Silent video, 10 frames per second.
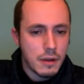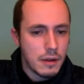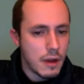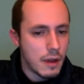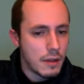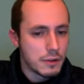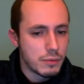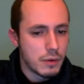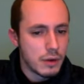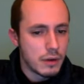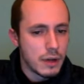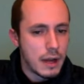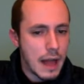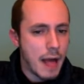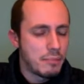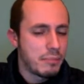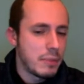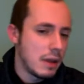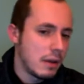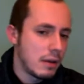yeah, this one. It helped
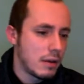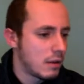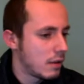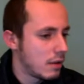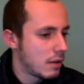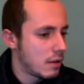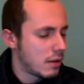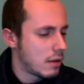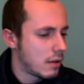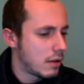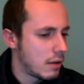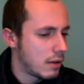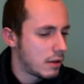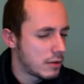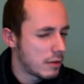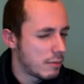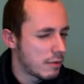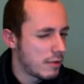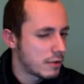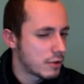me during
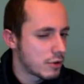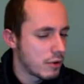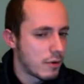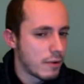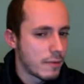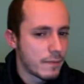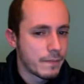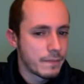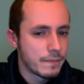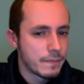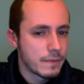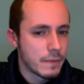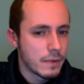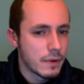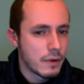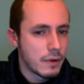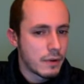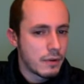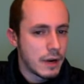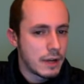previous show,
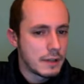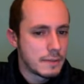right?